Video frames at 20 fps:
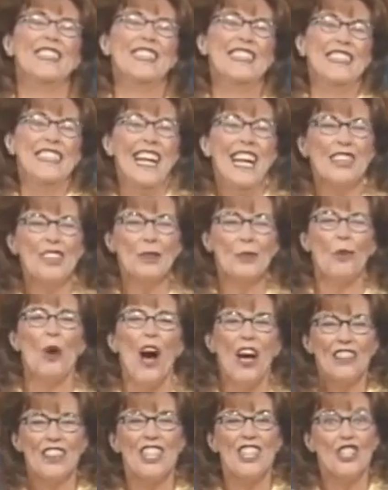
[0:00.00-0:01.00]
Guess
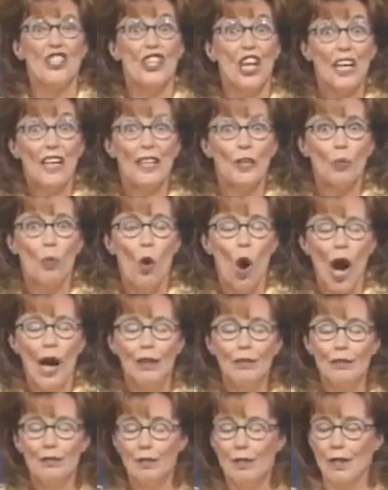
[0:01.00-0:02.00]
what? The chicken won.
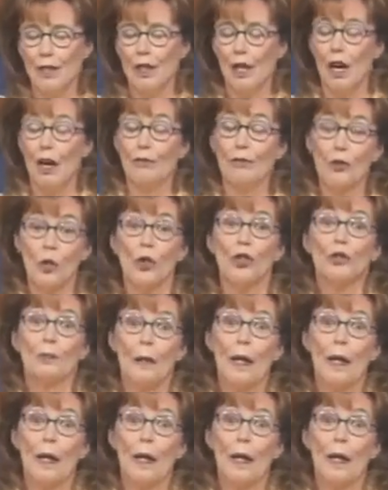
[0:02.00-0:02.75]
Of course,